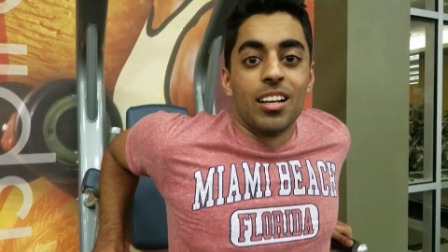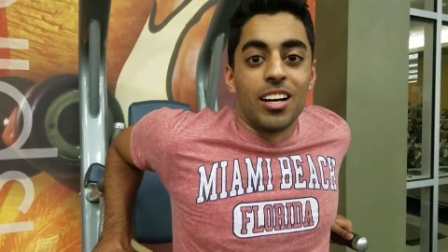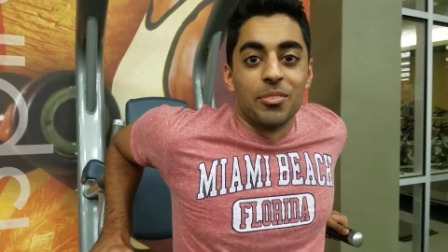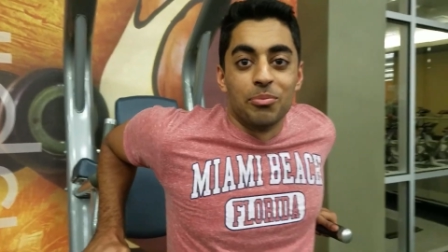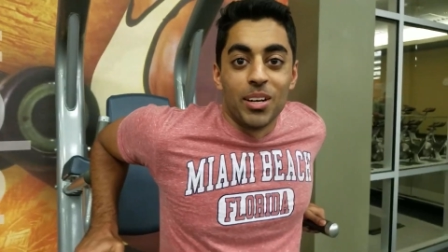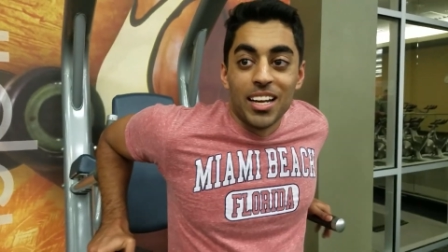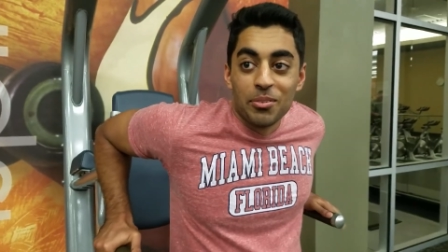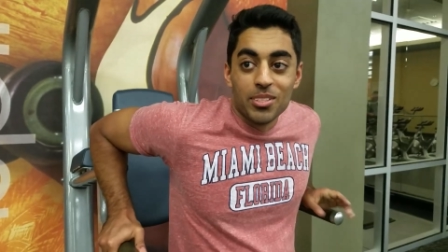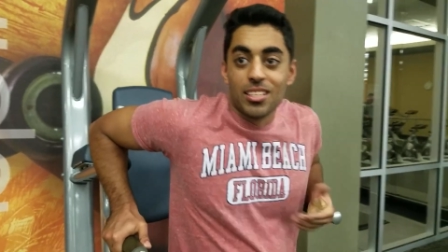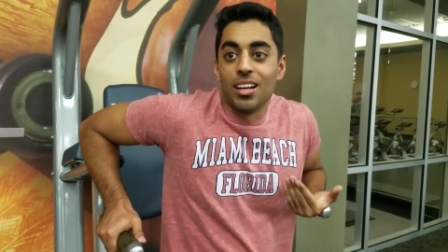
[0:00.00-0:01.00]
um, my name
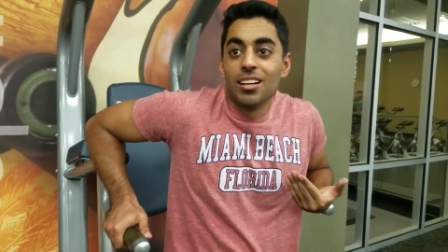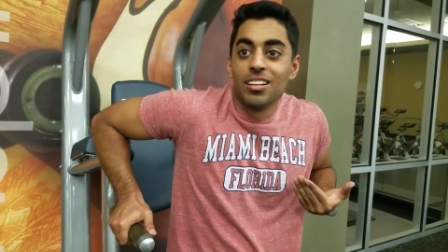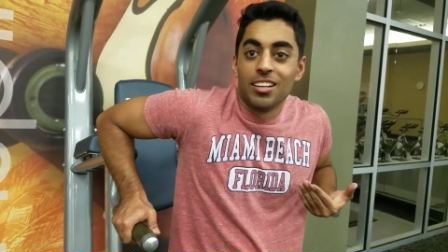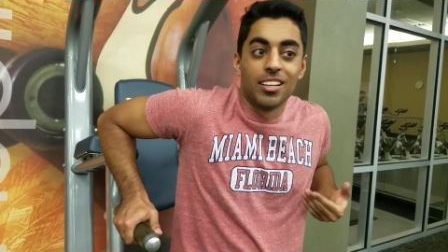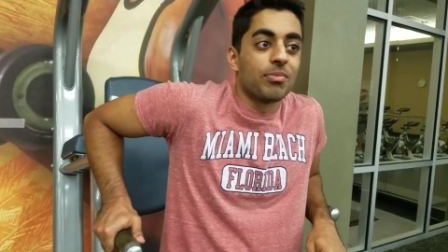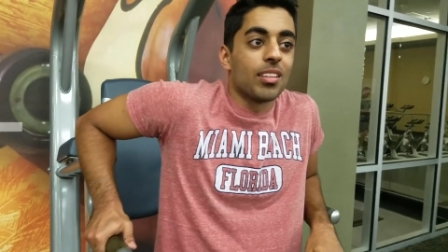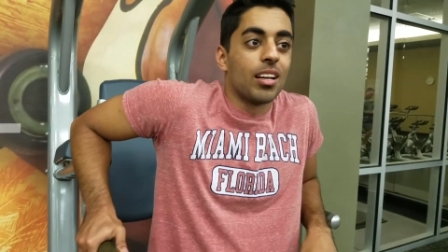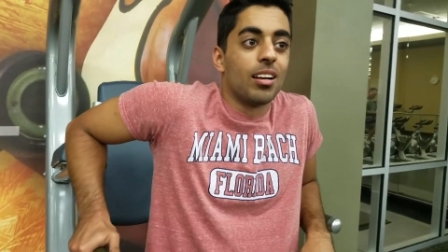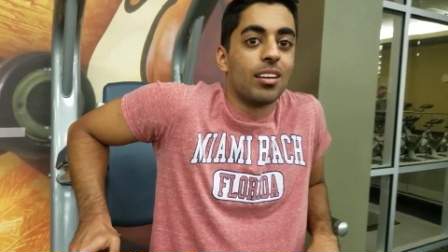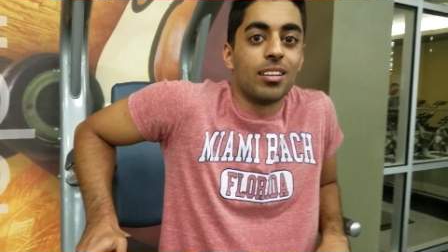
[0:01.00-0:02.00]
is Syed.
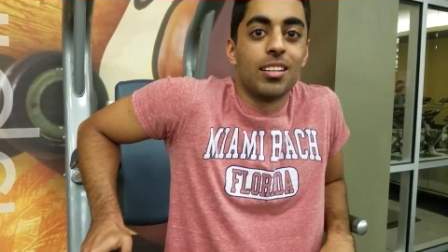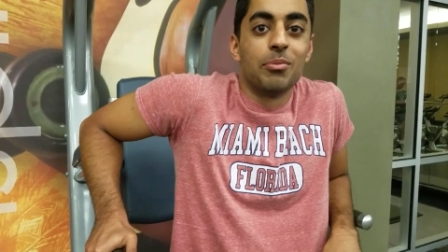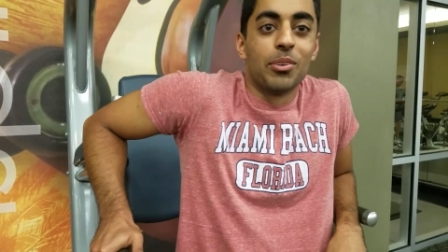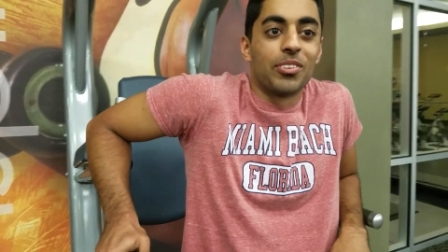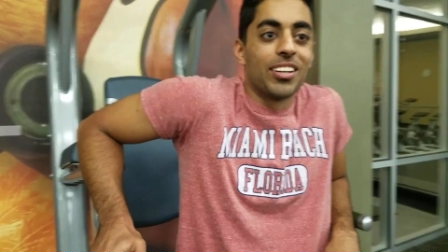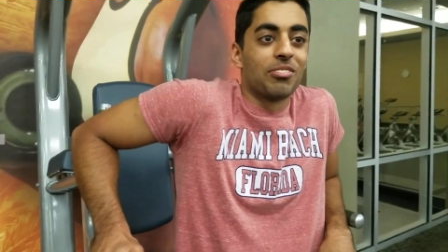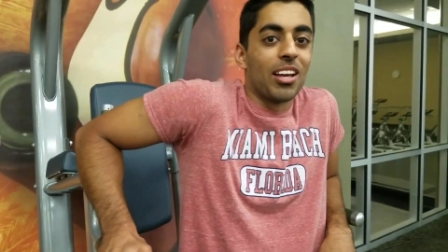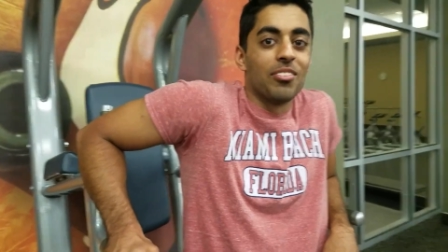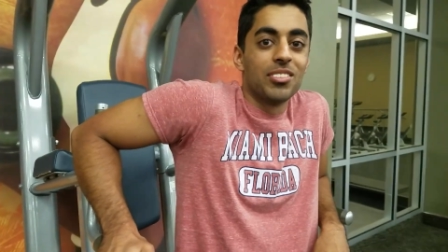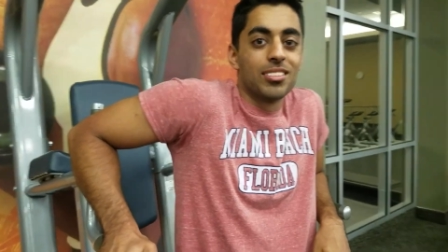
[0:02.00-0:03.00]
I'm a friend of
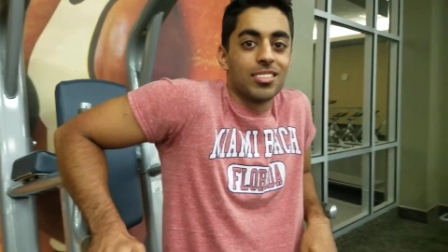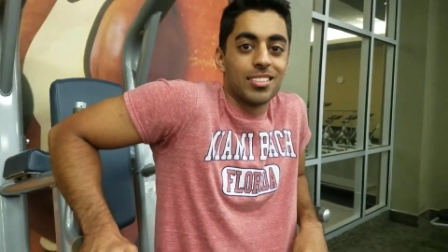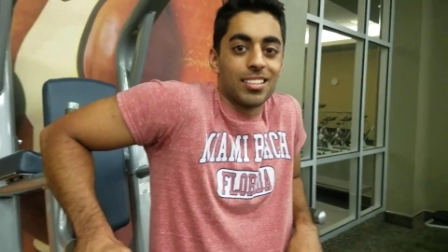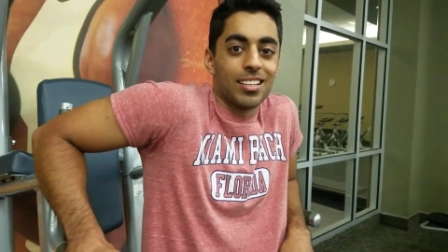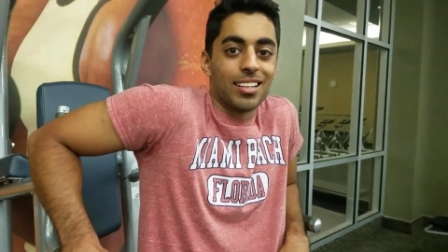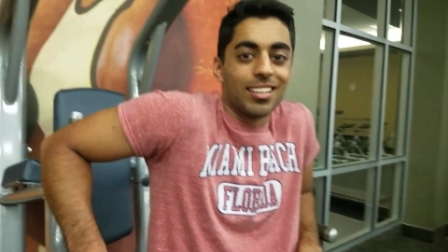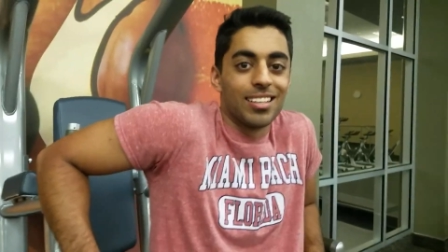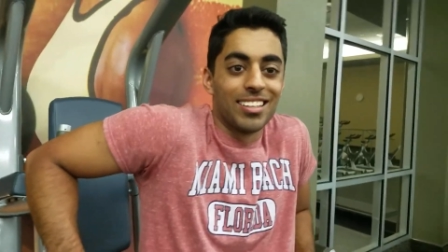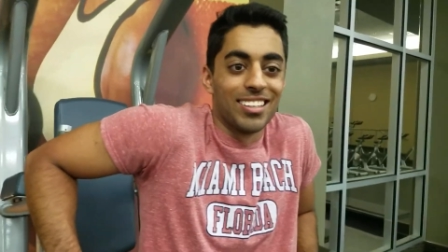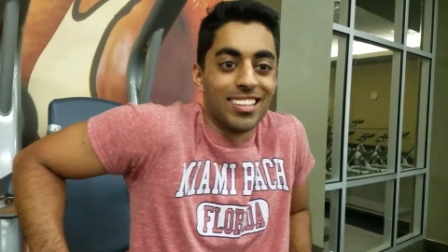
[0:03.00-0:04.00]
Kevin's,
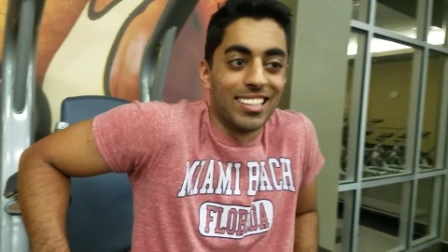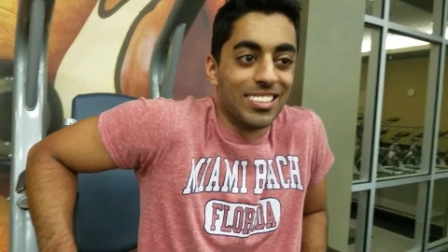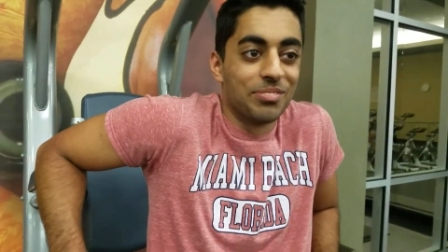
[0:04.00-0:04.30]
and uh,